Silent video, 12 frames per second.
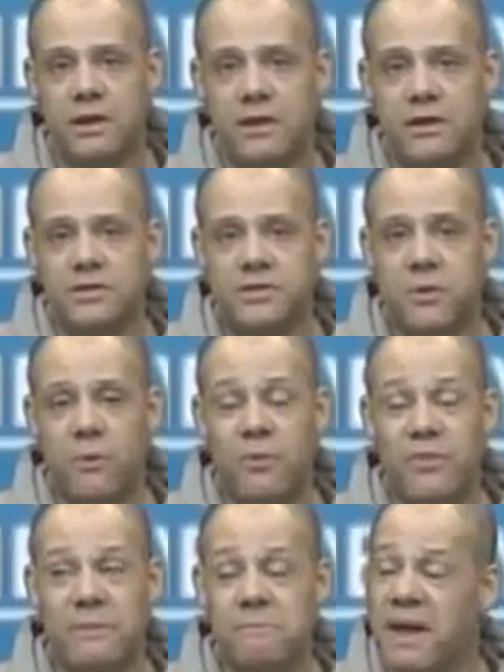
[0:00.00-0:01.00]
So
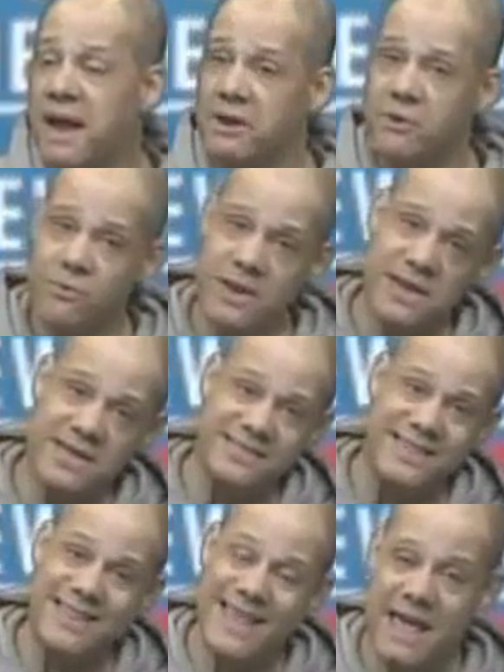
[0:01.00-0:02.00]
the pedigree is
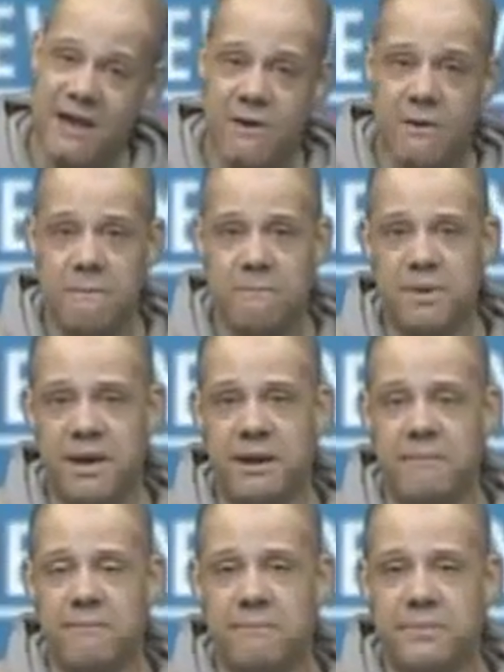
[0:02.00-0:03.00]
there, but
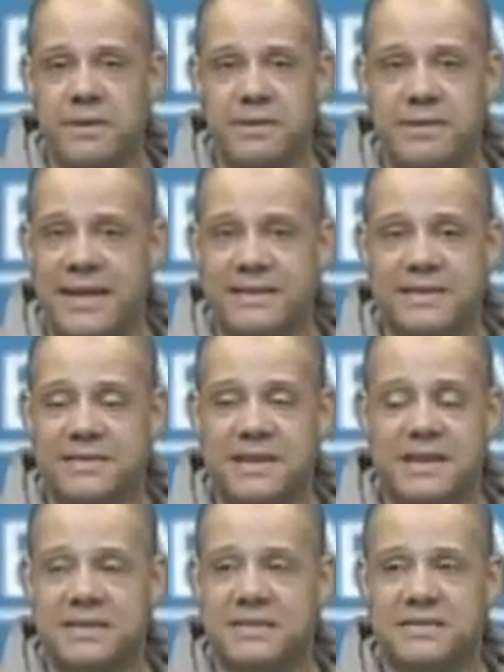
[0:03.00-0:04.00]
that doesn't
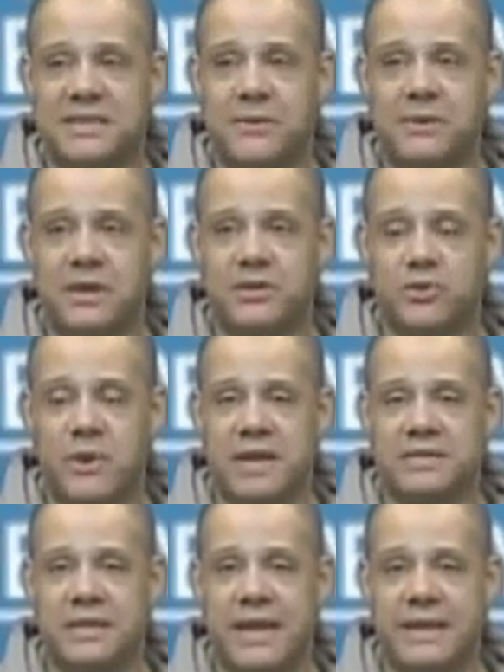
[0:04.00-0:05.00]
necessarily
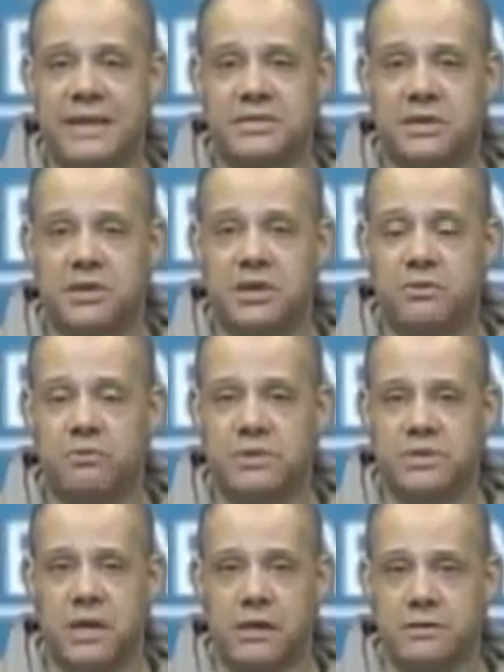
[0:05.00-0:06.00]
translate into good
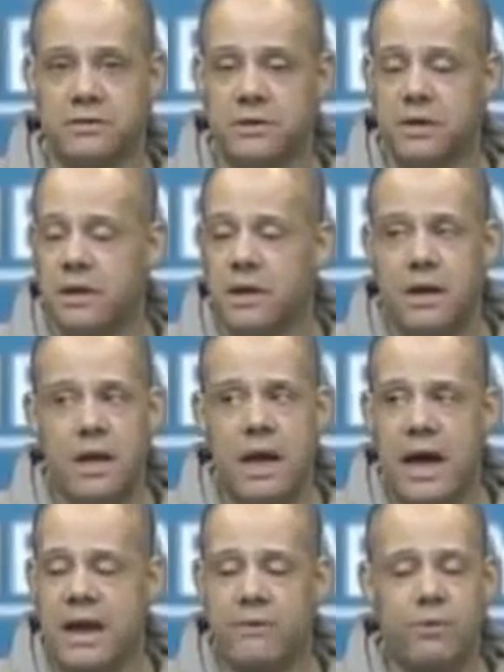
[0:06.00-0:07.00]
results.
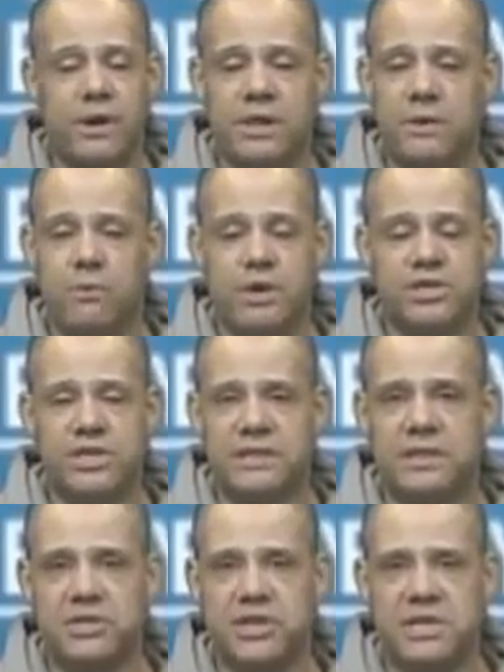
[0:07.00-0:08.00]
I really wish that
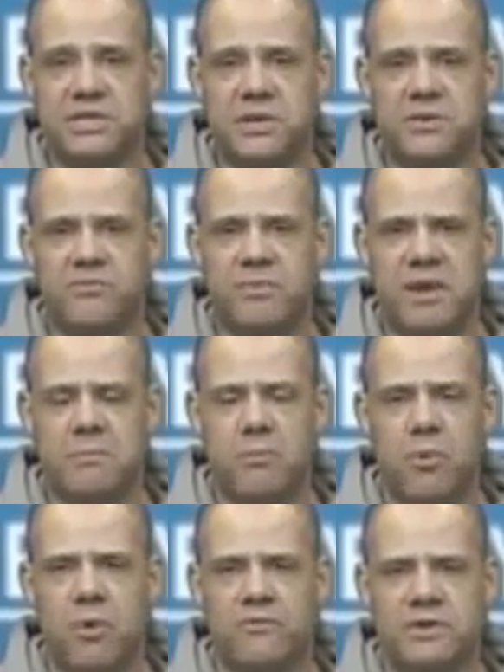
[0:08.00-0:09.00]
the Jets could have made
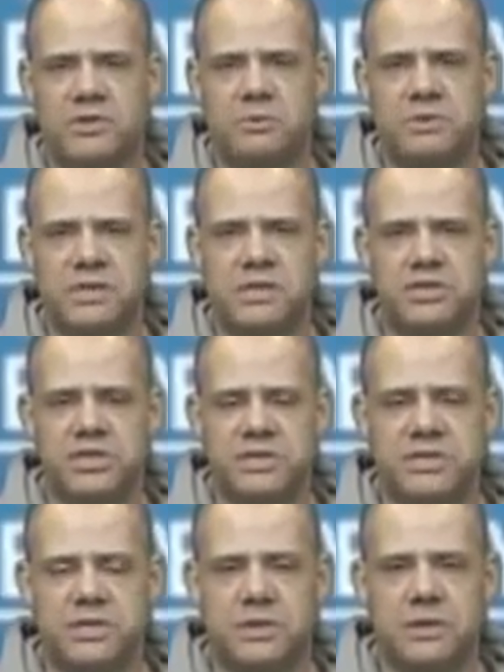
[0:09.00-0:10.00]
more of a due diligence
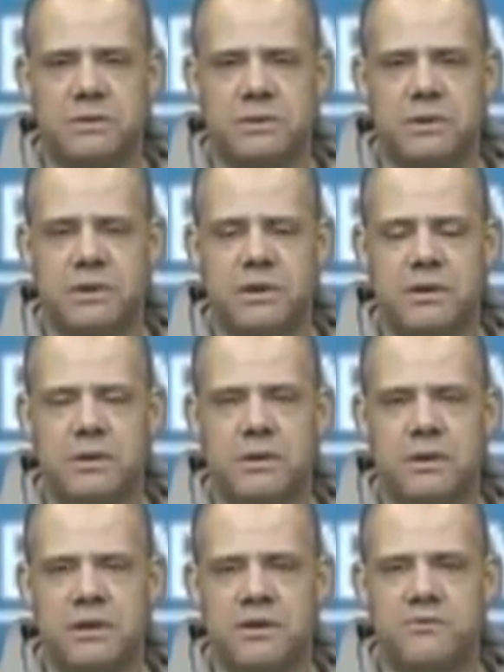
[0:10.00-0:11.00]
to
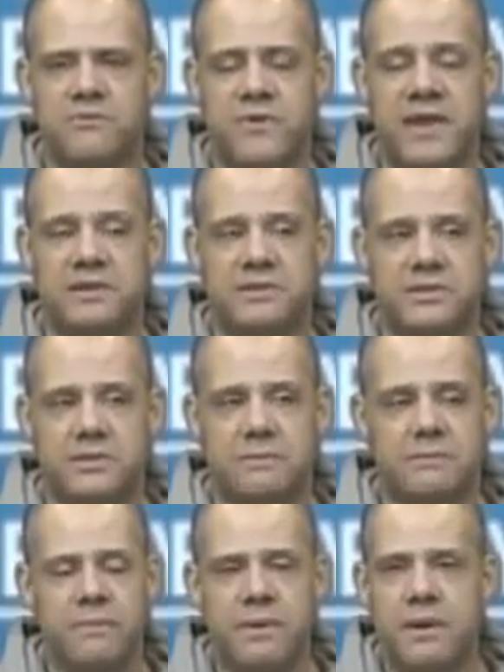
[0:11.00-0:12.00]
convince
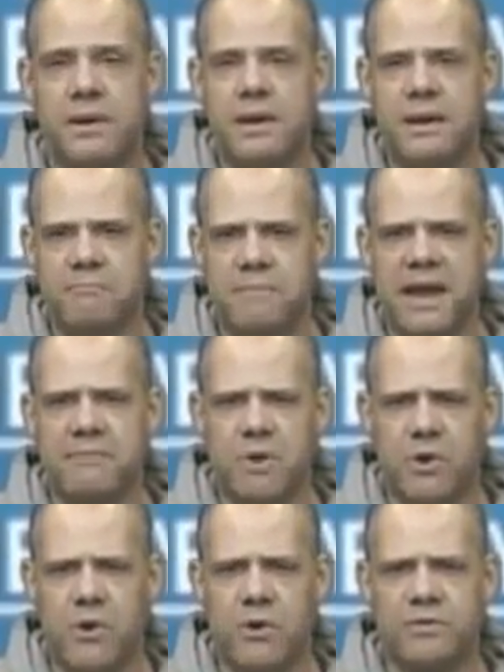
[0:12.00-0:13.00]
Mike
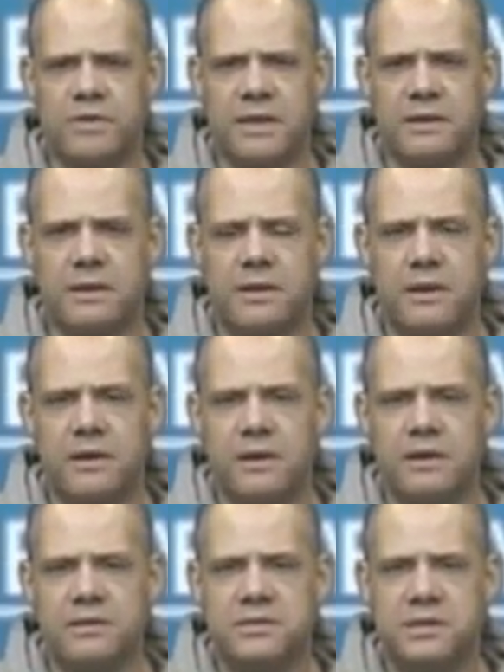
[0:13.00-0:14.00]
McCarthy
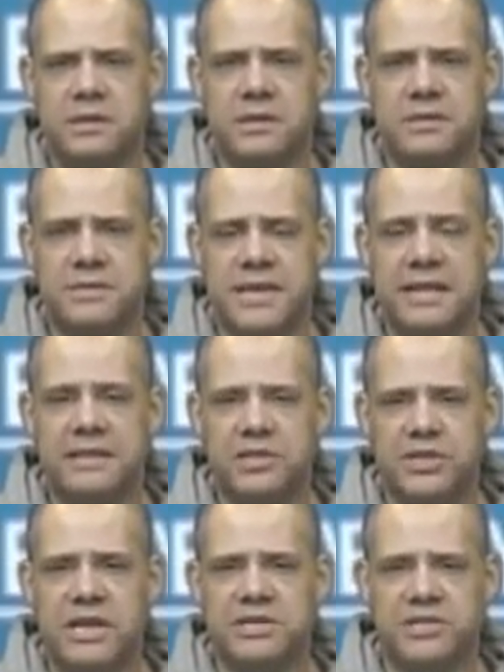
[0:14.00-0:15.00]
to take the
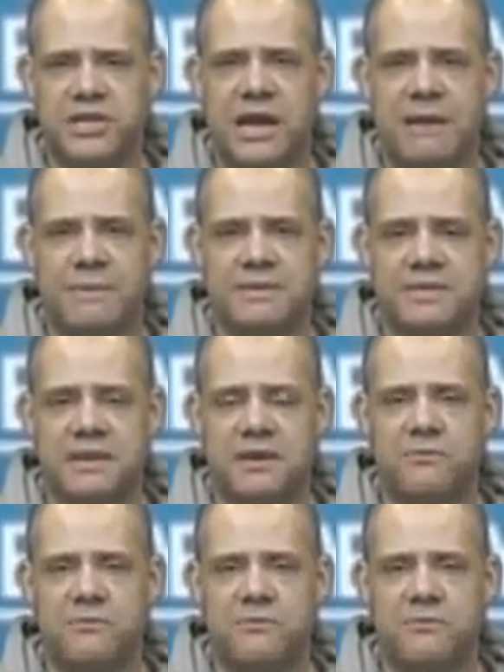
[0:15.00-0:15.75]
Jets job instead of